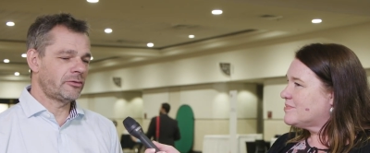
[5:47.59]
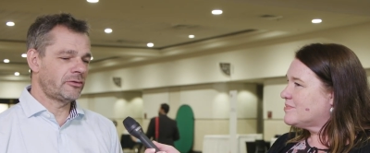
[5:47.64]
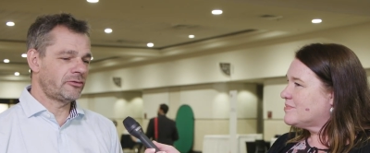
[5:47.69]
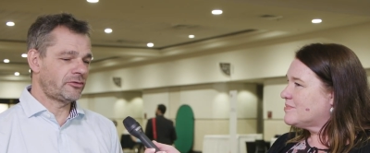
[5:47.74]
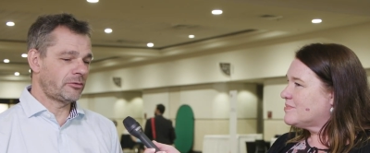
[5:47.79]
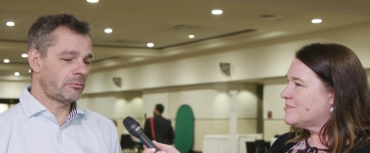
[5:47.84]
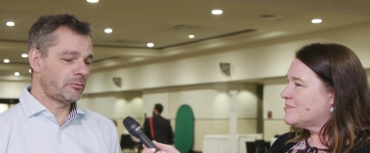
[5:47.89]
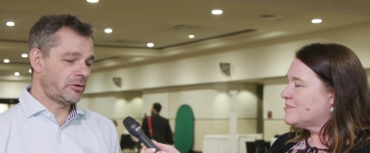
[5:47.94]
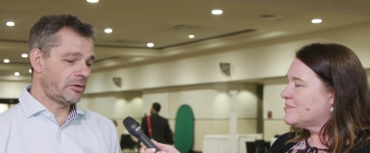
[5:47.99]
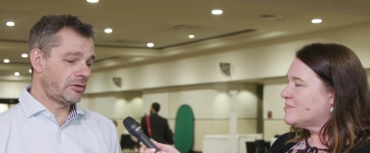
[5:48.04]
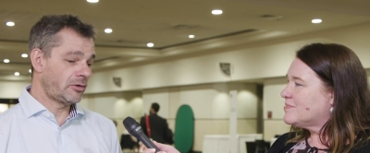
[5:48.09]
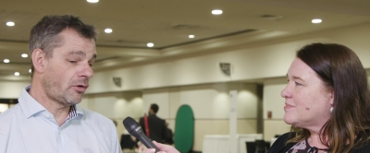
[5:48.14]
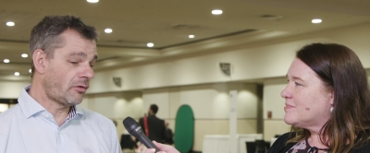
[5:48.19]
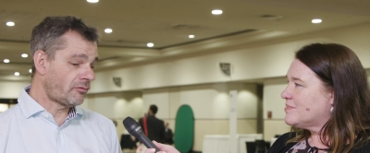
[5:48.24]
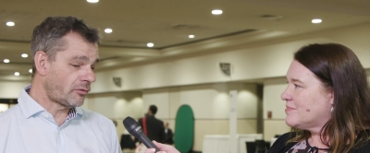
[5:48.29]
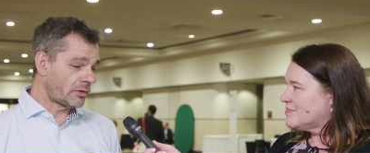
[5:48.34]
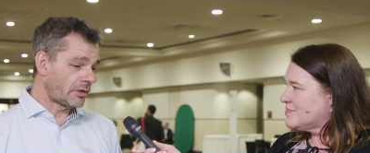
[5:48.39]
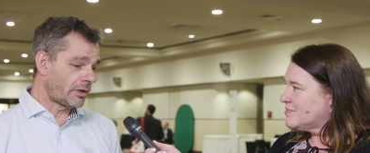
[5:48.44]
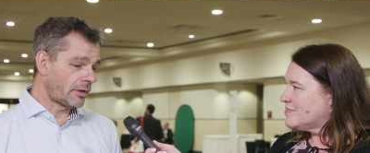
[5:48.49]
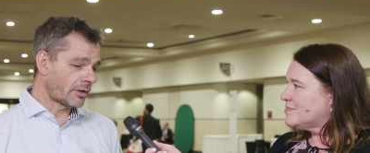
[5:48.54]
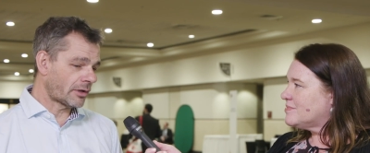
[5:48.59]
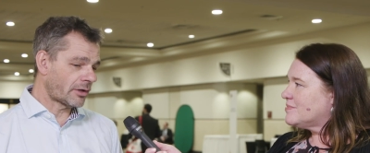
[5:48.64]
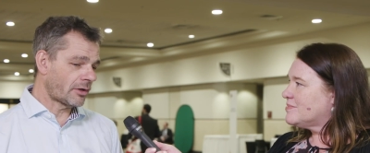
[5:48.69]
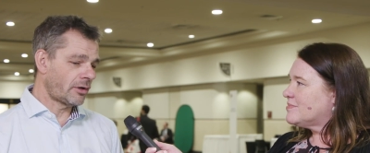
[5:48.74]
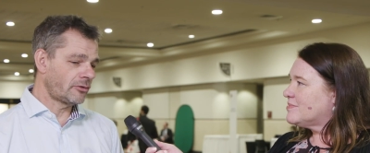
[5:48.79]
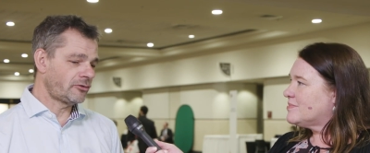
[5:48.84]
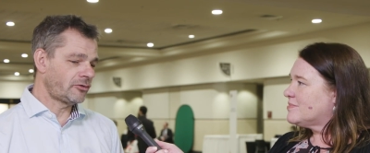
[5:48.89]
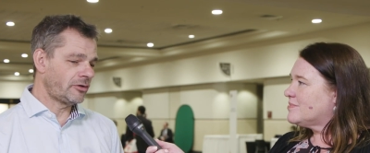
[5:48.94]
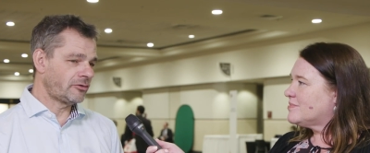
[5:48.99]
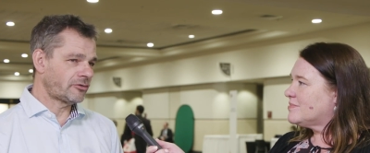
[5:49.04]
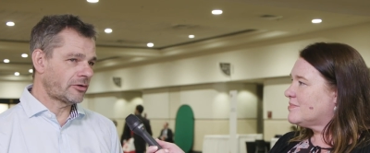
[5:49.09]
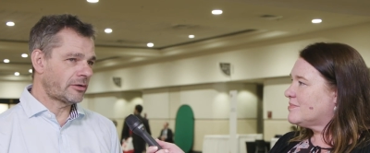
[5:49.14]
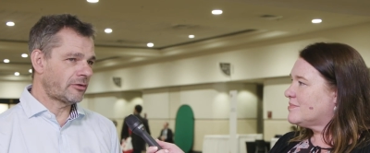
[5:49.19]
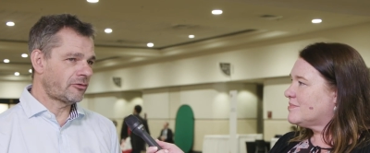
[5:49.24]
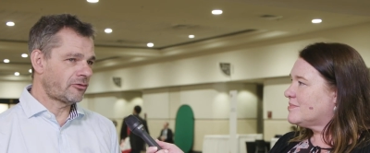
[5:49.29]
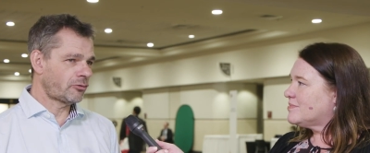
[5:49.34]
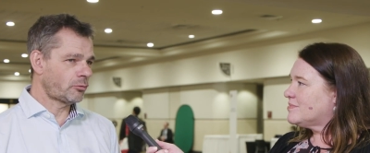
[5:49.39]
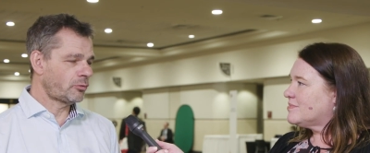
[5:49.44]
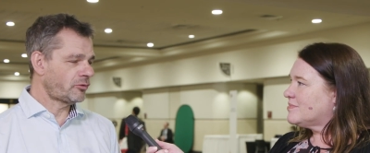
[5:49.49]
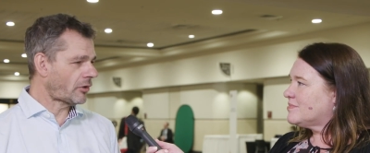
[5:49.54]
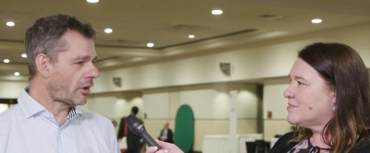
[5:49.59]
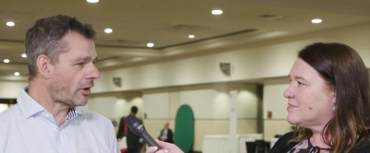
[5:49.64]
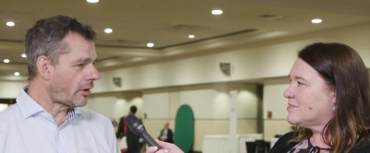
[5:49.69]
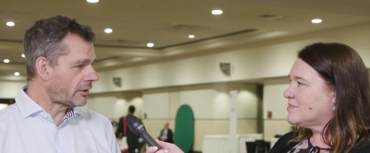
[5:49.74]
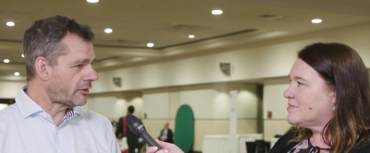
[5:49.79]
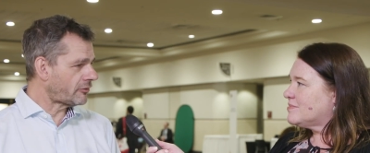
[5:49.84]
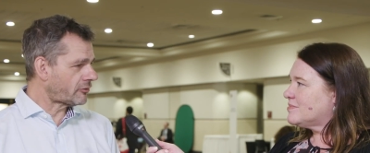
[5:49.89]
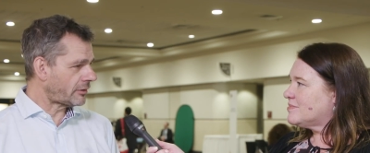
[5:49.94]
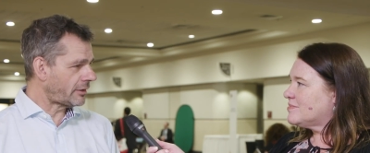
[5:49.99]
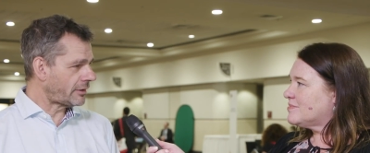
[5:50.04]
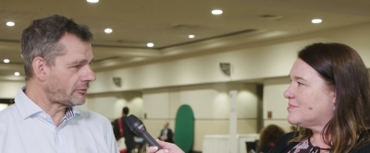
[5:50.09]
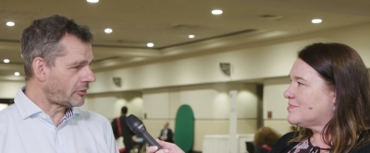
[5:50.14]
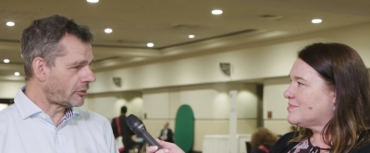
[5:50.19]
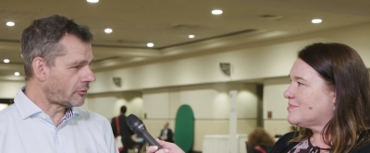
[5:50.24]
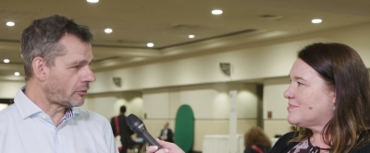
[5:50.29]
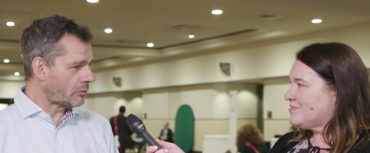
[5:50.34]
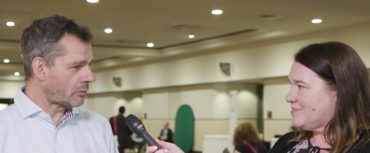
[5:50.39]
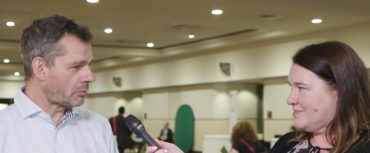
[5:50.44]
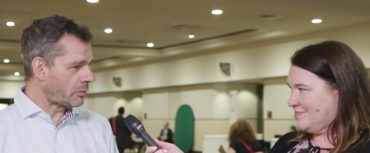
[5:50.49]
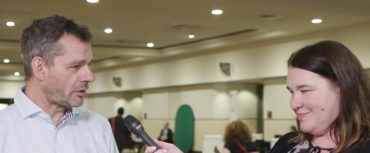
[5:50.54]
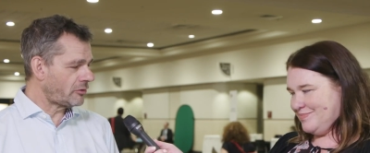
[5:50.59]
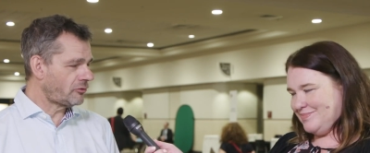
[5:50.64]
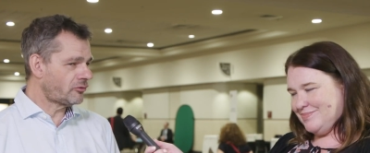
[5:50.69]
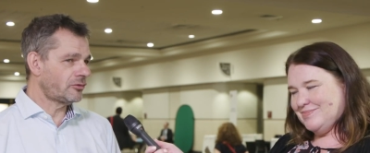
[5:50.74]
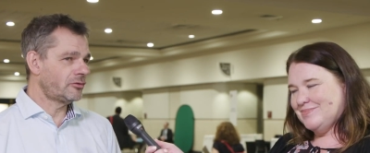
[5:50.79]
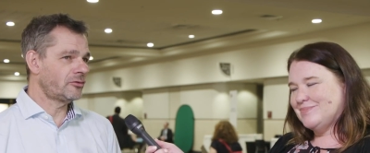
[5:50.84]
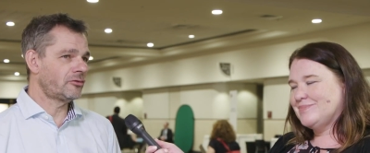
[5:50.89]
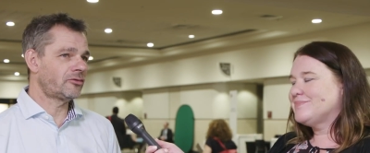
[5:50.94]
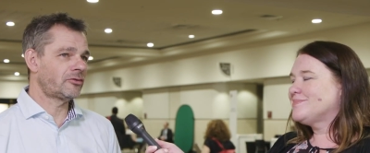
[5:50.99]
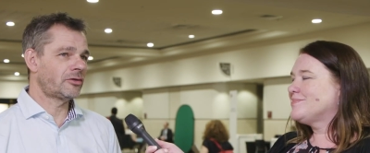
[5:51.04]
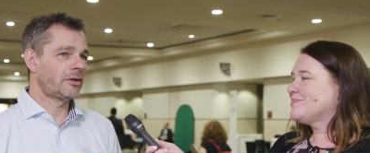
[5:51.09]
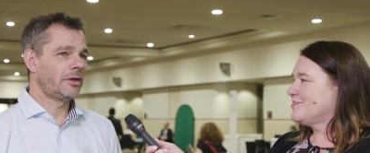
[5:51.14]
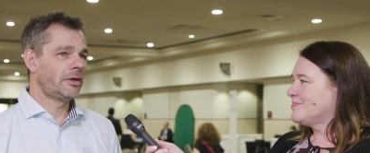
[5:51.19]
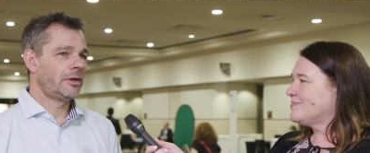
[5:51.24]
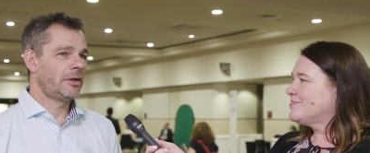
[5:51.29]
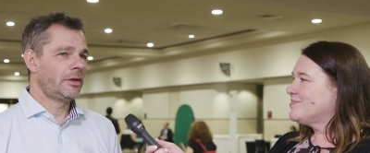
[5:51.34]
Speaker 1: something novel like CAR T cell is always a highly selected group of patients.